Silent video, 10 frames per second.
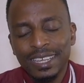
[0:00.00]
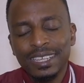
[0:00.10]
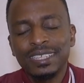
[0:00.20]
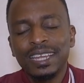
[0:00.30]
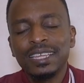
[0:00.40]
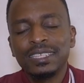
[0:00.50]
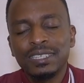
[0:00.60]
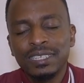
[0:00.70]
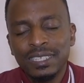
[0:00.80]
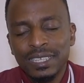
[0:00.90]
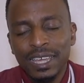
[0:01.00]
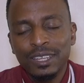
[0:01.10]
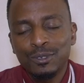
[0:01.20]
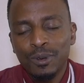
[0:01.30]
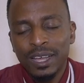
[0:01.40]
is that He's
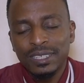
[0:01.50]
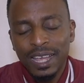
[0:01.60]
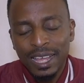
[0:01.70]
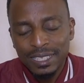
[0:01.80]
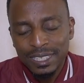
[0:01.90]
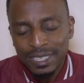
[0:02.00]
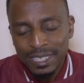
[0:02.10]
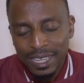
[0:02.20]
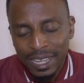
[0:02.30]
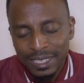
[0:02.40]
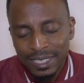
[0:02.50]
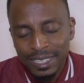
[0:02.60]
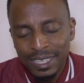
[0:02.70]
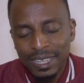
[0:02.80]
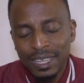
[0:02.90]
saying to us as the seekers,
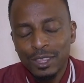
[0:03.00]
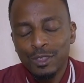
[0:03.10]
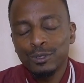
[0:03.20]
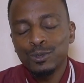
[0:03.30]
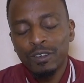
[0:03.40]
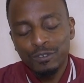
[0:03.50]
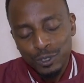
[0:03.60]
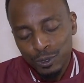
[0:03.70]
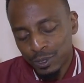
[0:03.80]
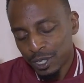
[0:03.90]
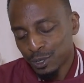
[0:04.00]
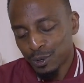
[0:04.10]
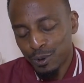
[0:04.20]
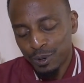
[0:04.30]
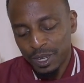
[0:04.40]
those who have chosen to
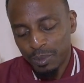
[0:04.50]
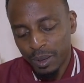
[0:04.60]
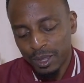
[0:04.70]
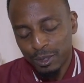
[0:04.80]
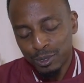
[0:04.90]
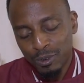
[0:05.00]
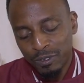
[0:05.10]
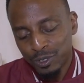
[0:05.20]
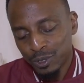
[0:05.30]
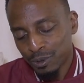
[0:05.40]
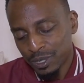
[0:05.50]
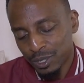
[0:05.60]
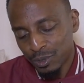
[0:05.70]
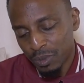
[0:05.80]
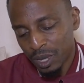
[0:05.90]
go deeper, those who have
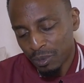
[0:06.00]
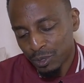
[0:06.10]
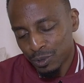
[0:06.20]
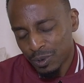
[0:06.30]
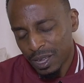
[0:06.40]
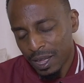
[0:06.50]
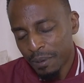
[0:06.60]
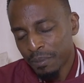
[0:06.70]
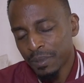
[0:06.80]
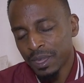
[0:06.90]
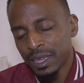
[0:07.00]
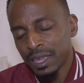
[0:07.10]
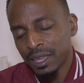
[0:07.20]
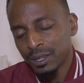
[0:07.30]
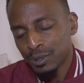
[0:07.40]
chosen to be able to come
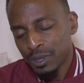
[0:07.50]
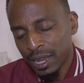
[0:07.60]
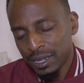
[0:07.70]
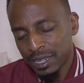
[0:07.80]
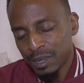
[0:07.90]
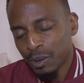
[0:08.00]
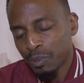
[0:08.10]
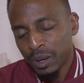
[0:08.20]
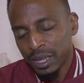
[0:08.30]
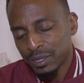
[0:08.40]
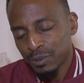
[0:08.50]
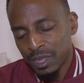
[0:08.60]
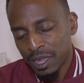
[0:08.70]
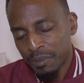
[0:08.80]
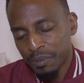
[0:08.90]
into that deeper place
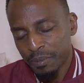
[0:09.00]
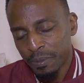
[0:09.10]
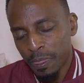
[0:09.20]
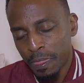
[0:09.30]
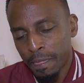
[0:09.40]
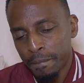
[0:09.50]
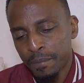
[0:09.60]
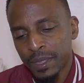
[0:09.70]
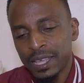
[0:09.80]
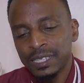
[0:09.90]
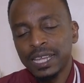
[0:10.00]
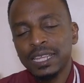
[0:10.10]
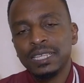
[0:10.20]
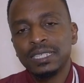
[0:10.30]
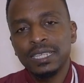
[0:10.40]
with Him, is that
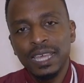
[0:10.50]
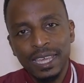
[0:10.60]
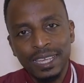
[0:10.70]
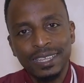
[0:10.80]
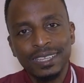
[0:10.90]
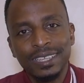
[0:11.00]
He's saying